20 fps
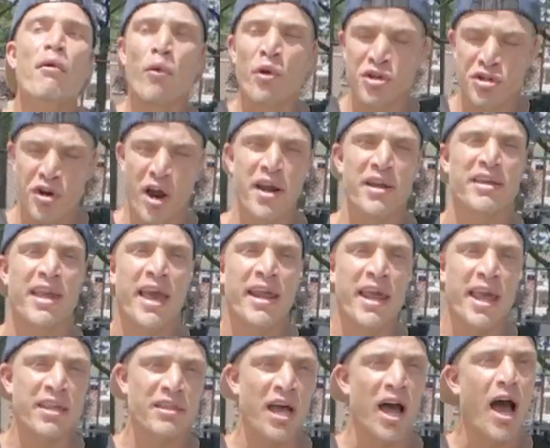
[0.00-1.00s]
but we're trying to get
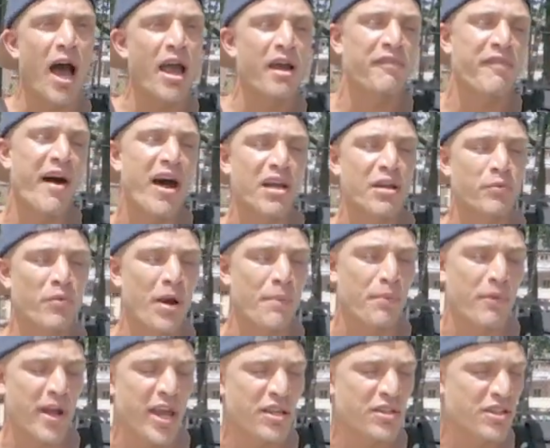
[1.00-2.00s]
it in the higher volume rep
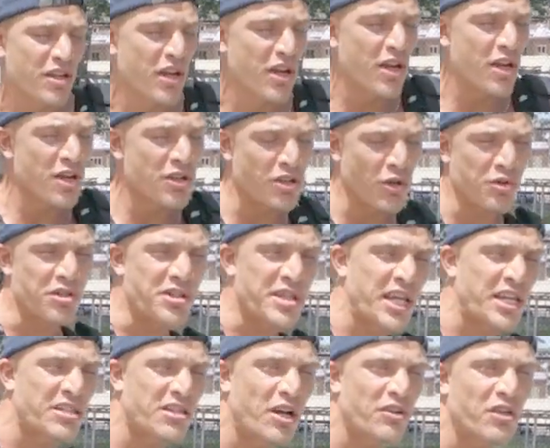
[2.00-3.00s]
range. So
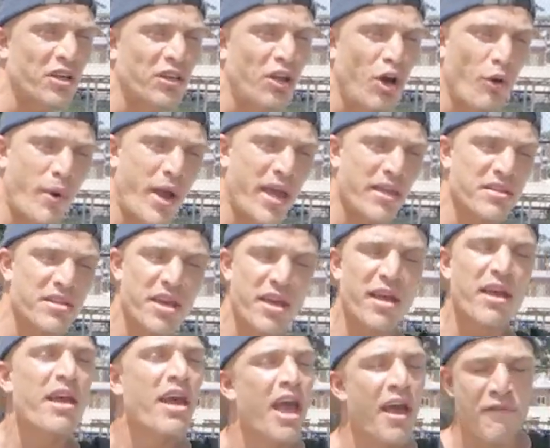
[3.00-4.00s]
six on the low end.
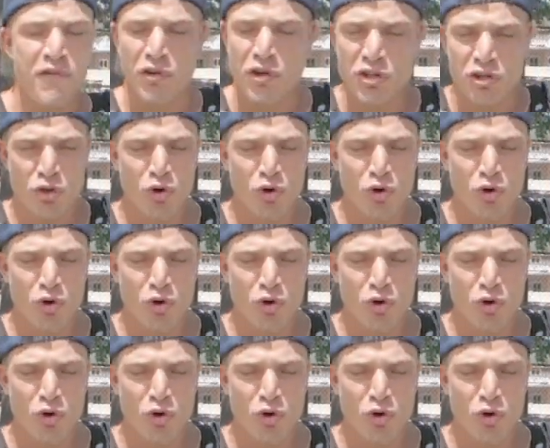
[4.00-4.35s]
If you could